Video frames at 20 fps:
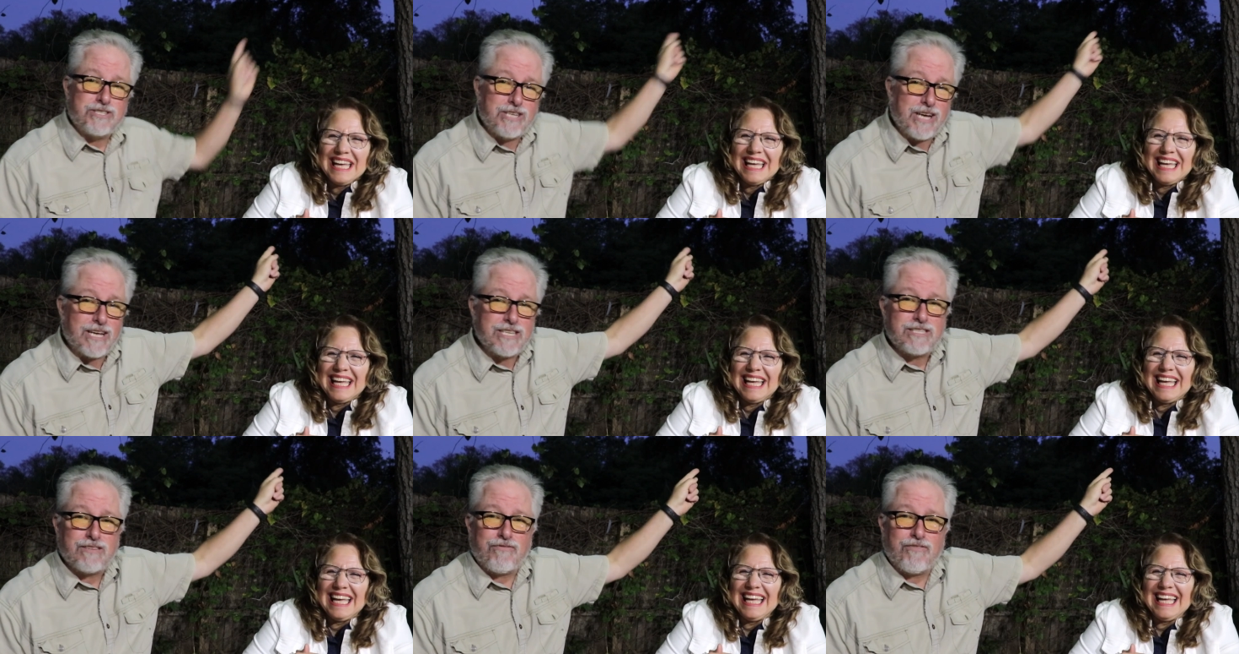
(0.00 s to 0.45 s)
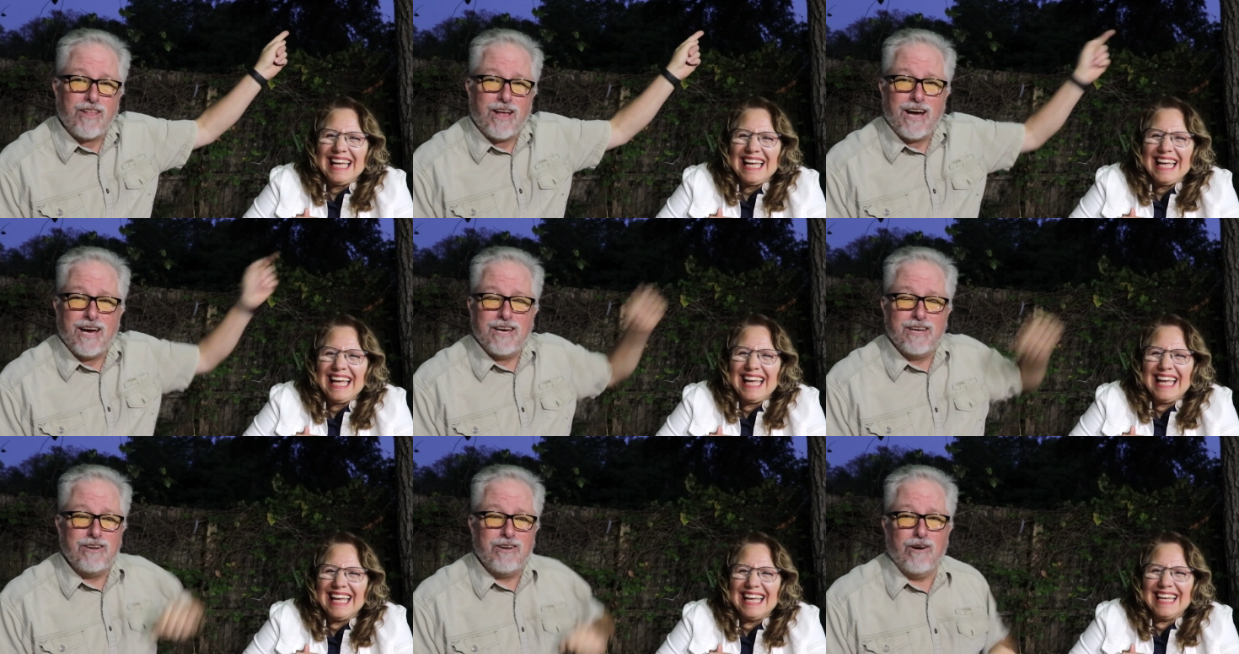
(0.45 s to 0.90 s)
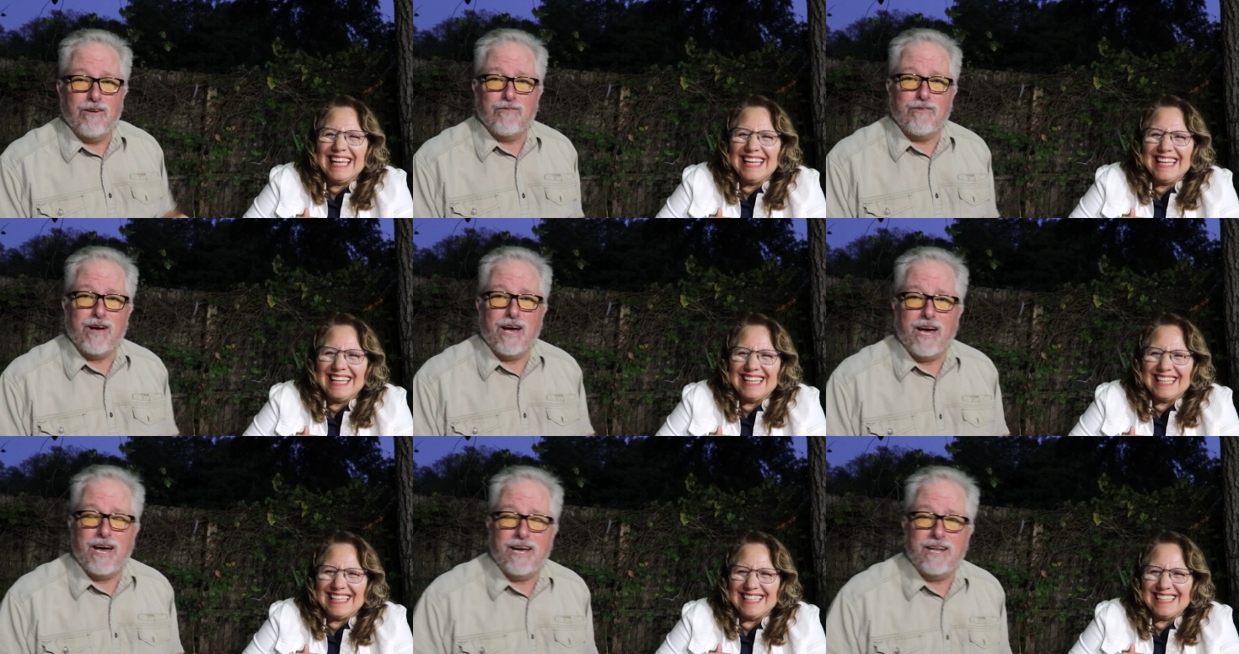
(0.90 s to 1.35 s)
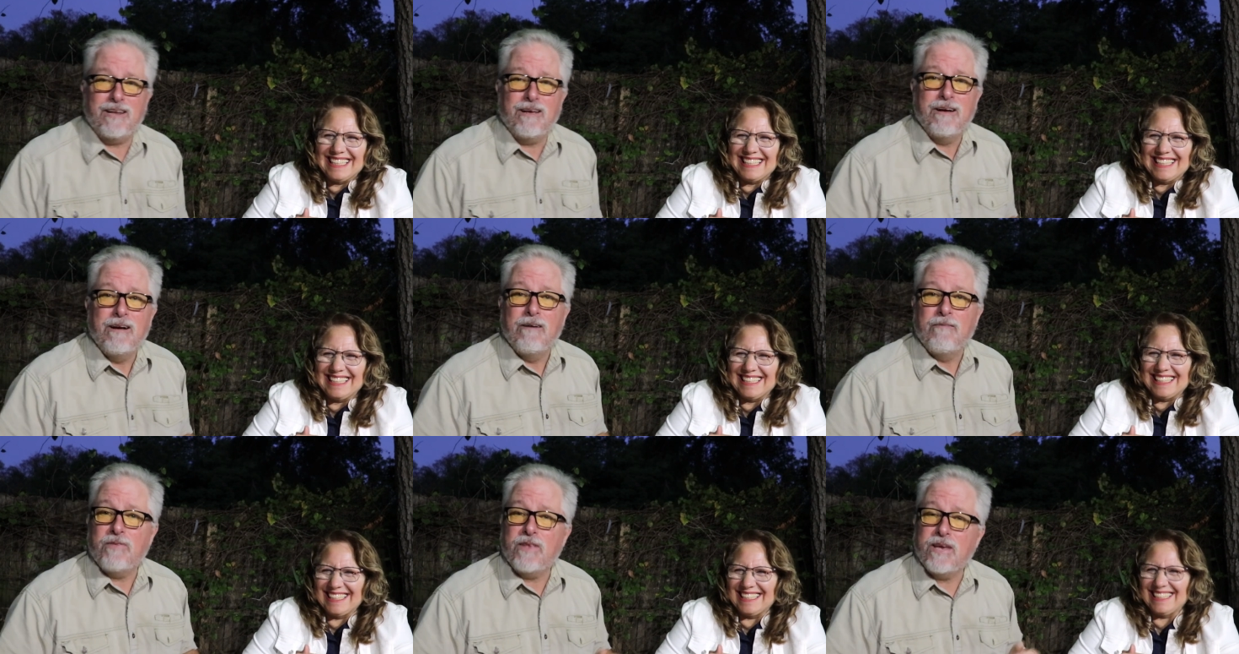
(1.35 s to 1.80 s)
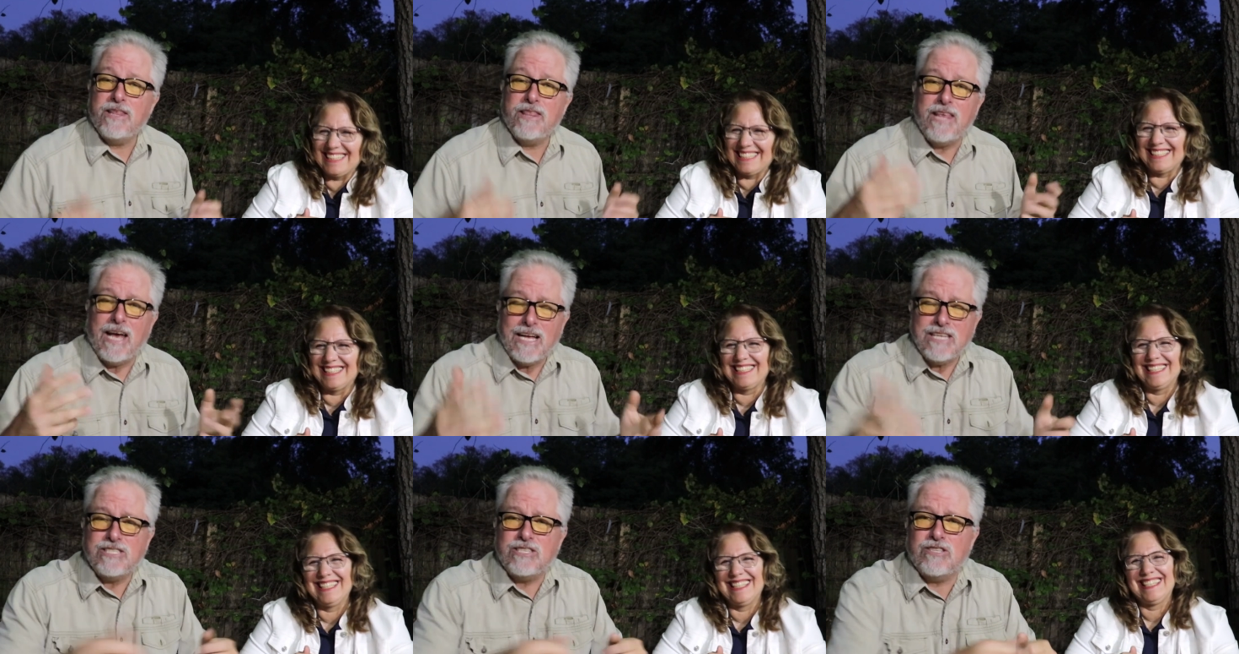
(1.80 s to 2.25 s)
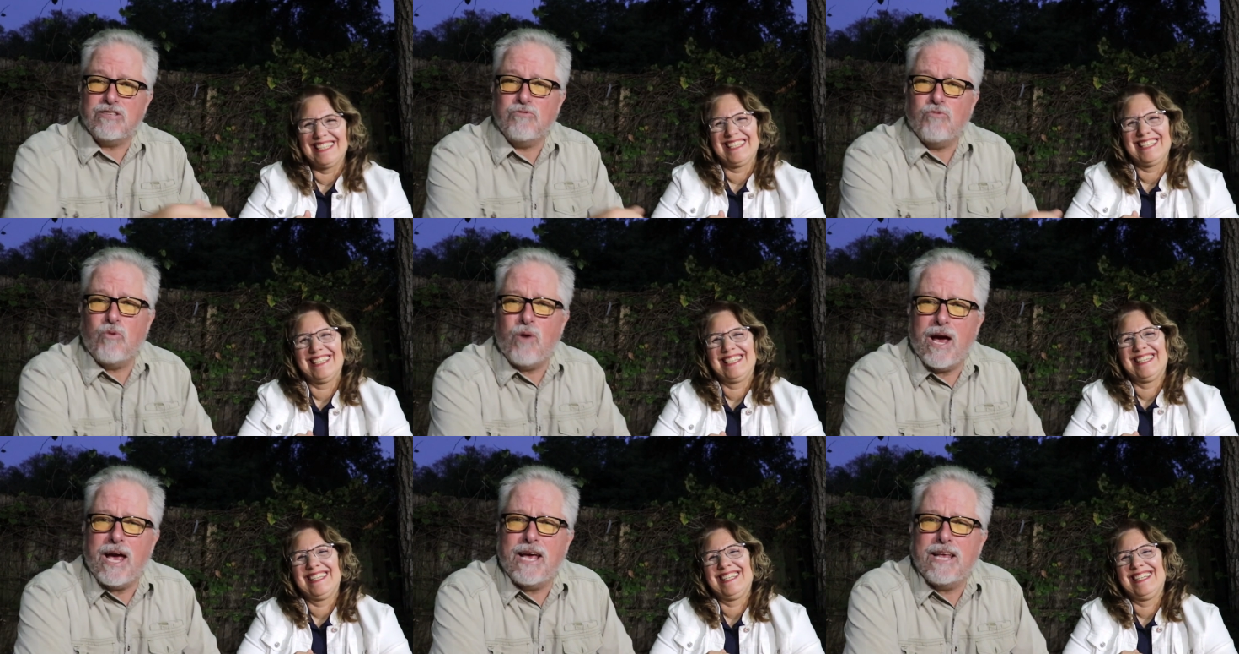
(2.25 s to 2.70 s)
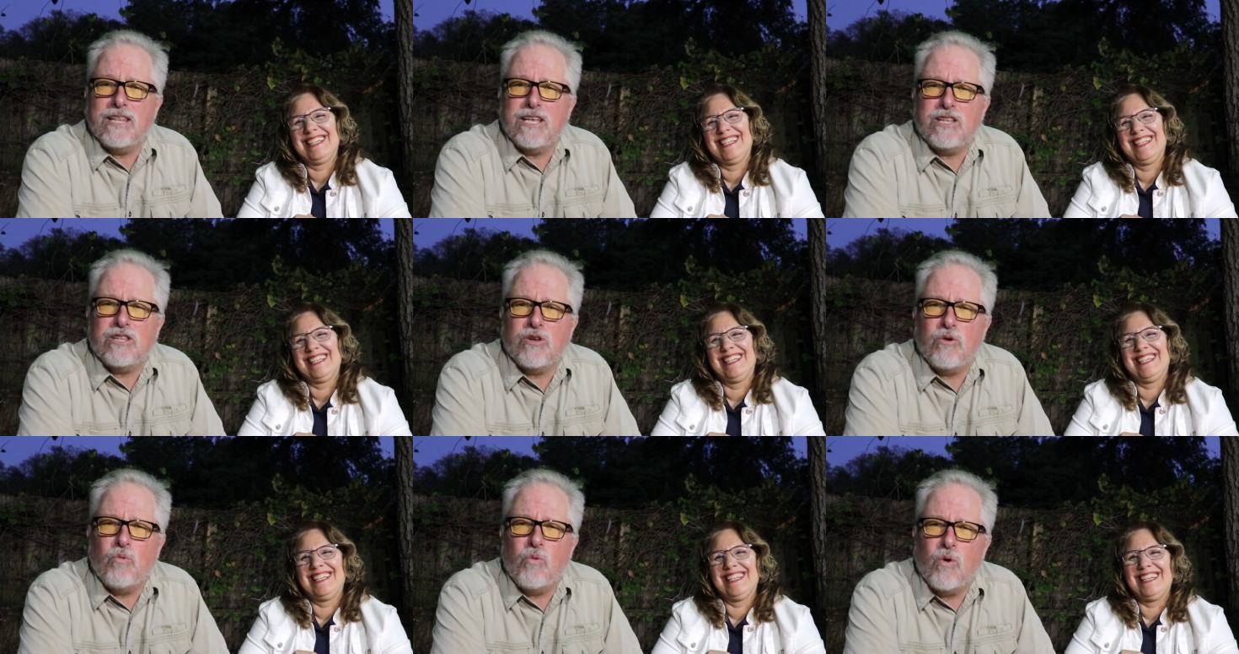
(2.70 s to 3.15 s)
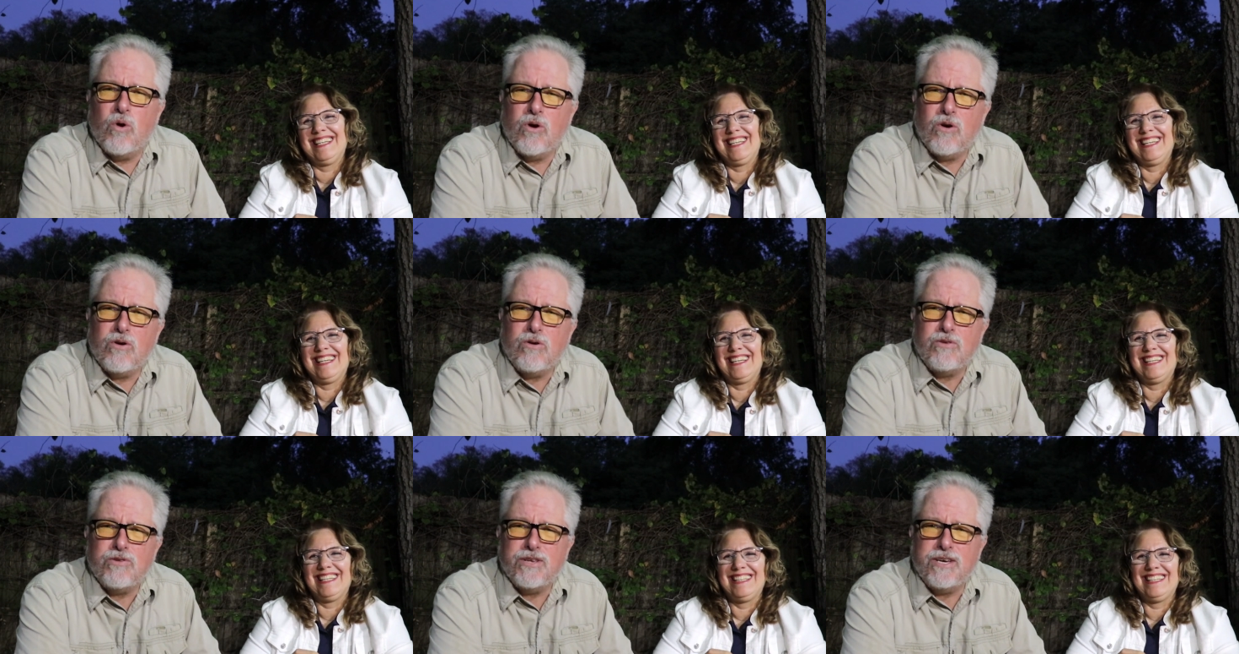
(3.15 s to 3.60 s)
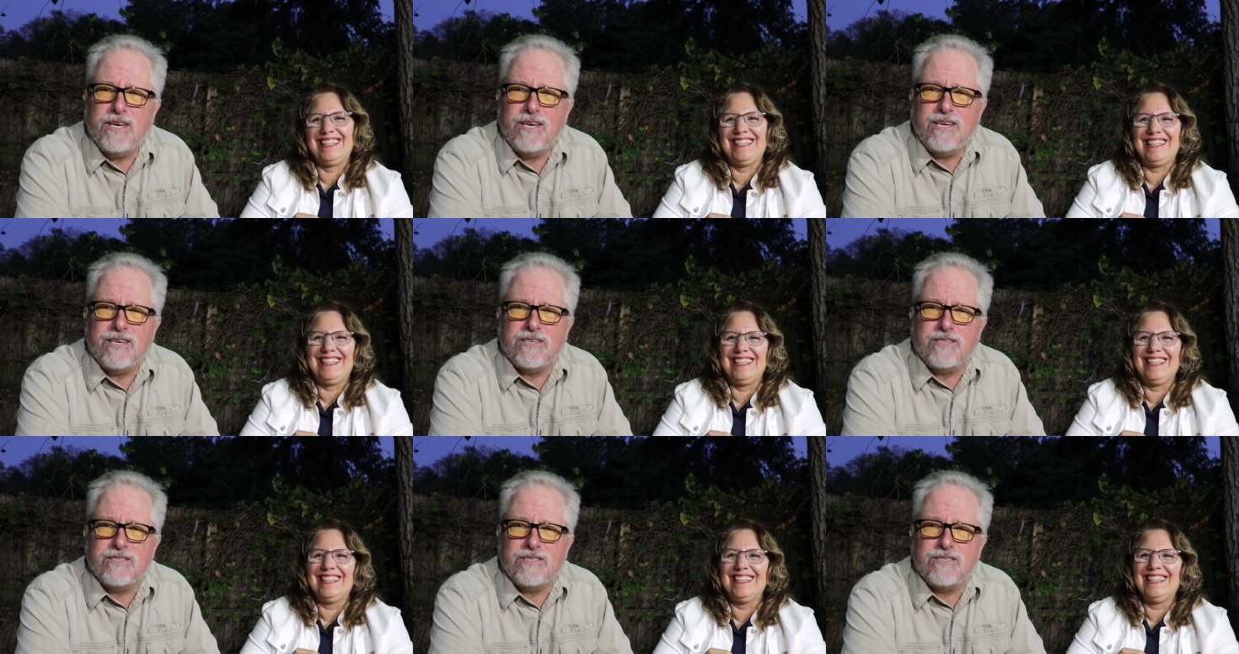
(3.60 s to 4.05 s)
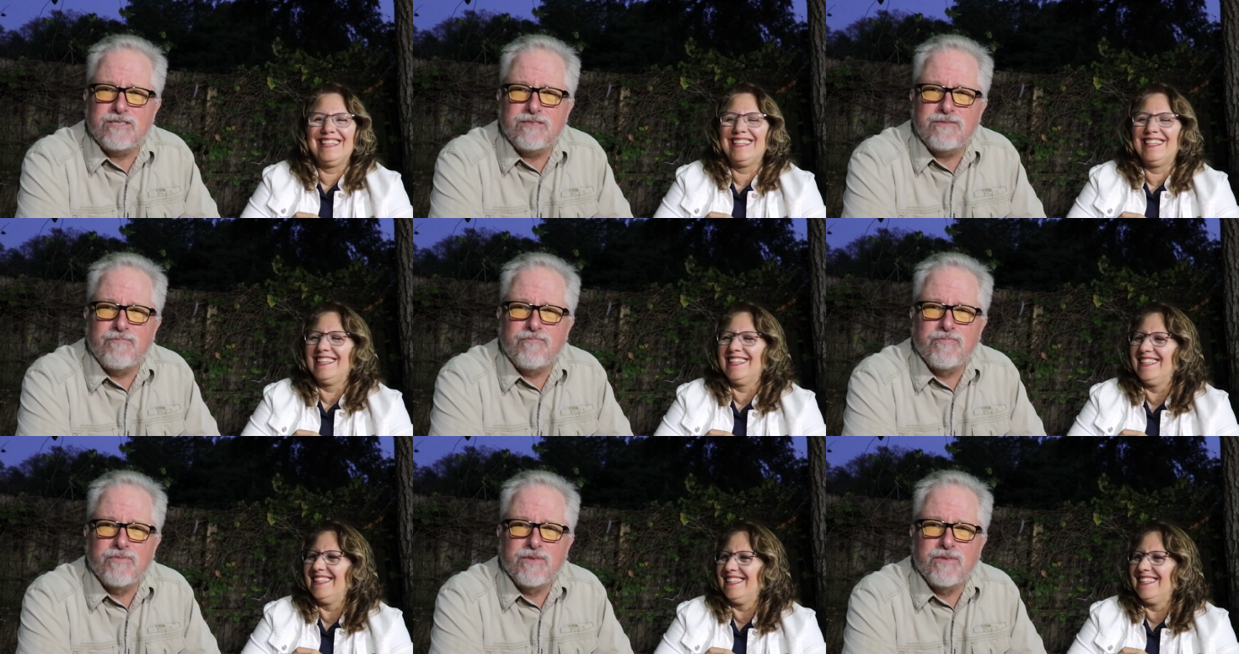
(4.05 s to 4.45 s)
Speaker 1: jets flying overhead, and that's the way that the world is.